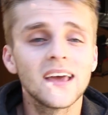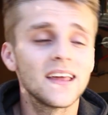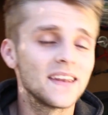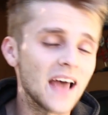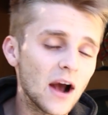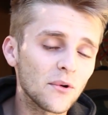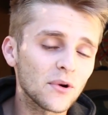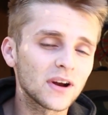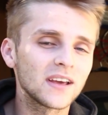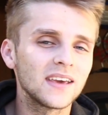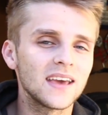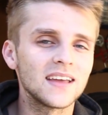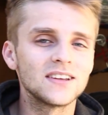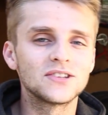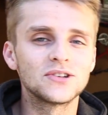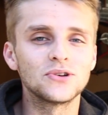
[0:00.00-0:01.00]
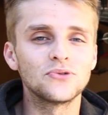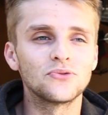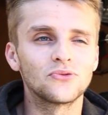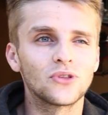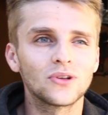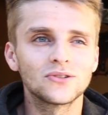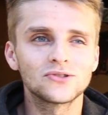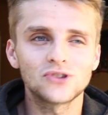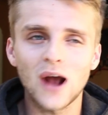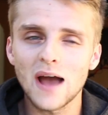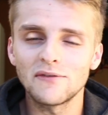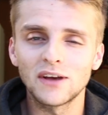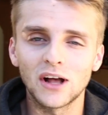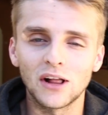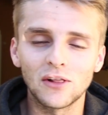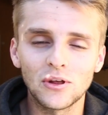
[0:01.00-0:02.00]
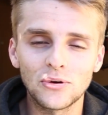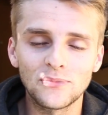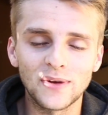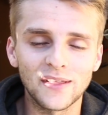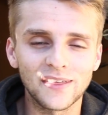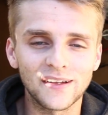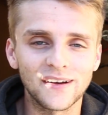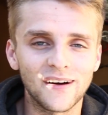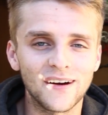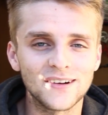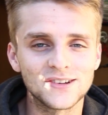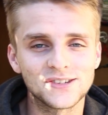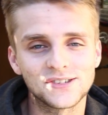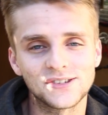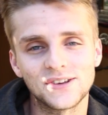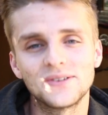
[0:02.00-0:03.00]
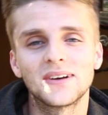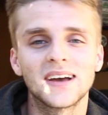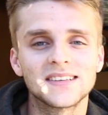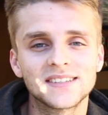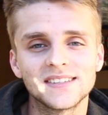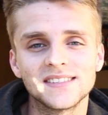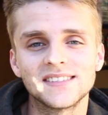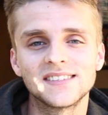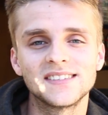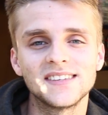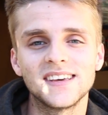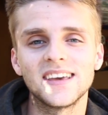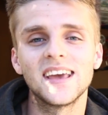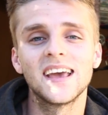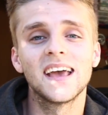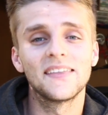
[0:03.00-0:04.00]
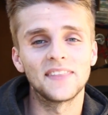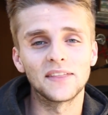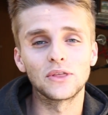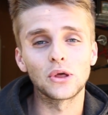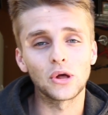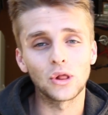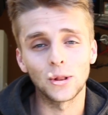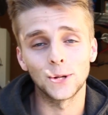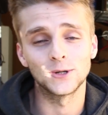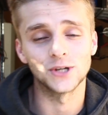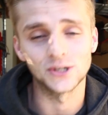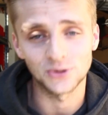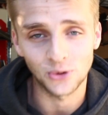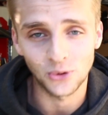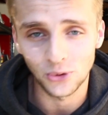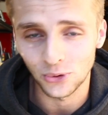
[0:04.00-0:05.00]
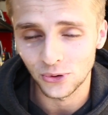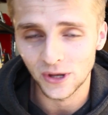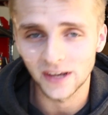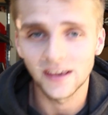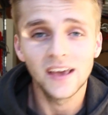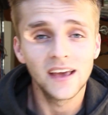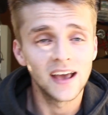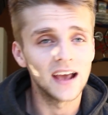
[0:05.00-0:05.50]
Now we're gonna get into driving a little bit of the car just so you guys can see that the clutch is holding.